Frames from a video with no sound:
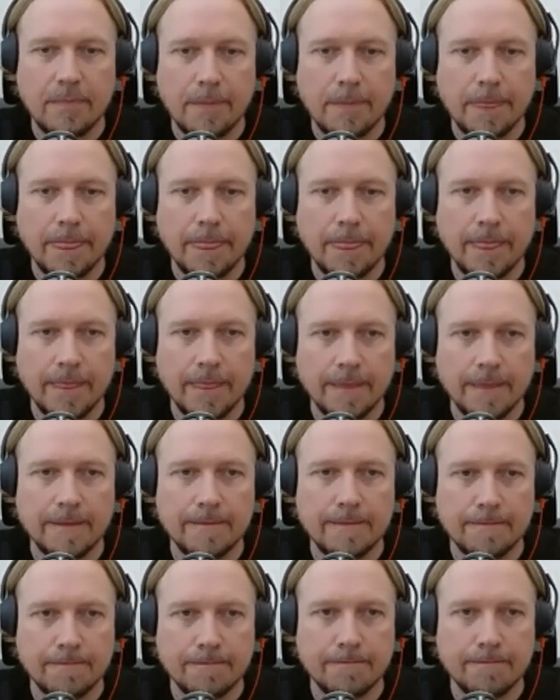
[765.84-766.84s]

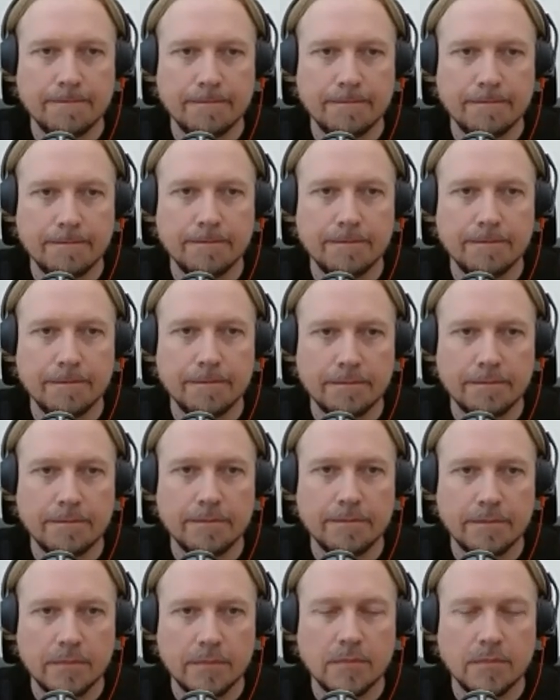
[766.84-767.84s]

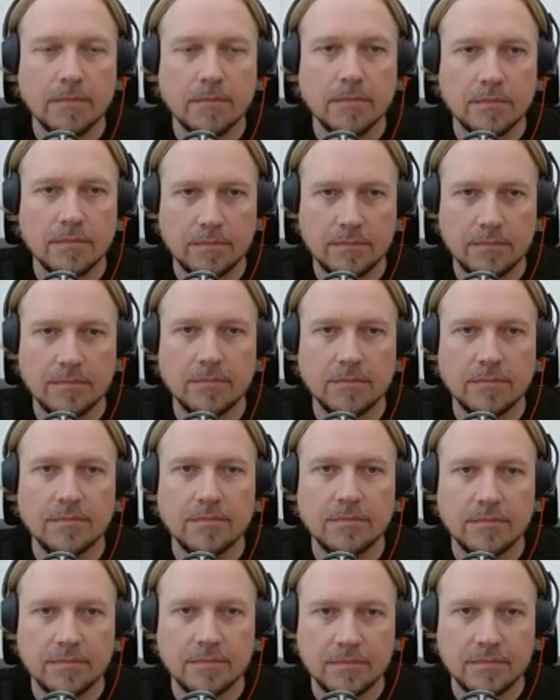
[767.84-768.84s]

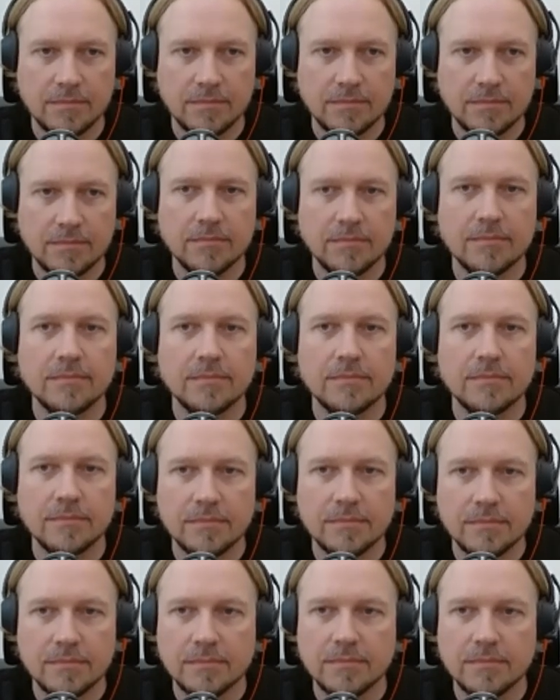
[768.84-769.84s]

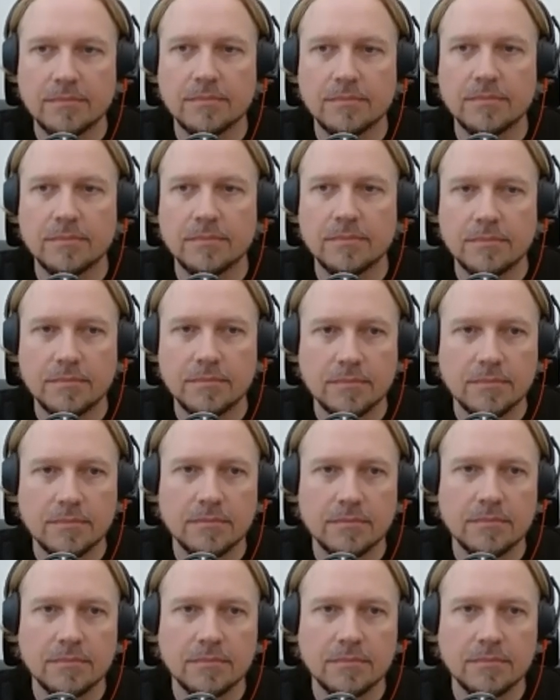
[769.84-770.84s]

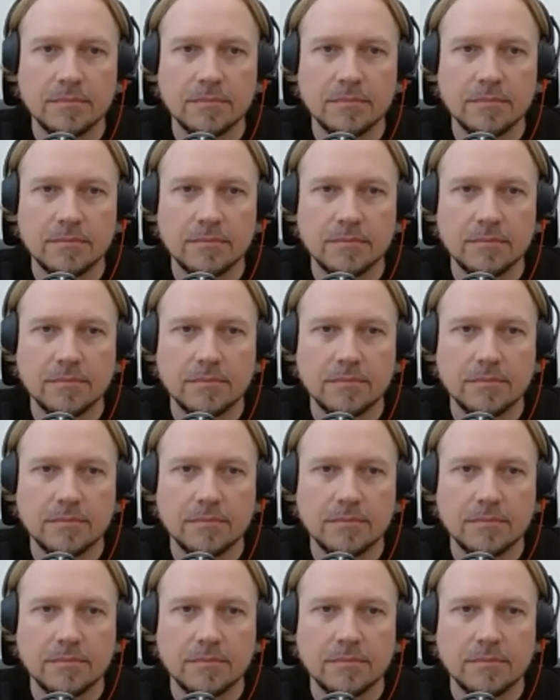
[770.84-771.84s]

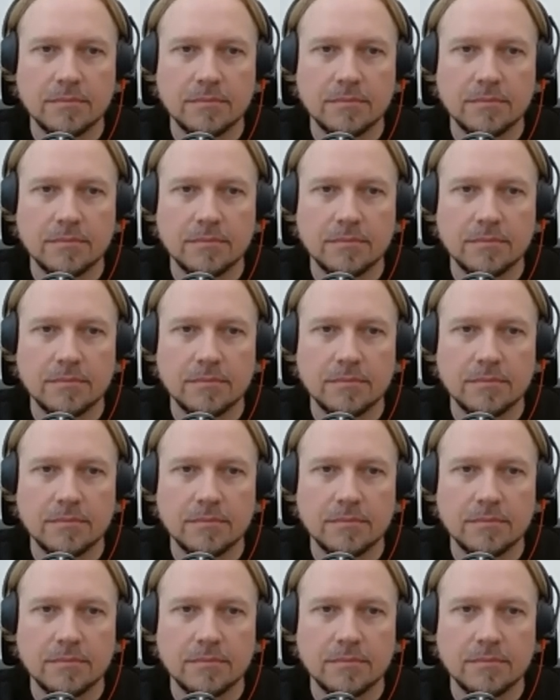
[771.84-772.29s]
The person shown says nothing.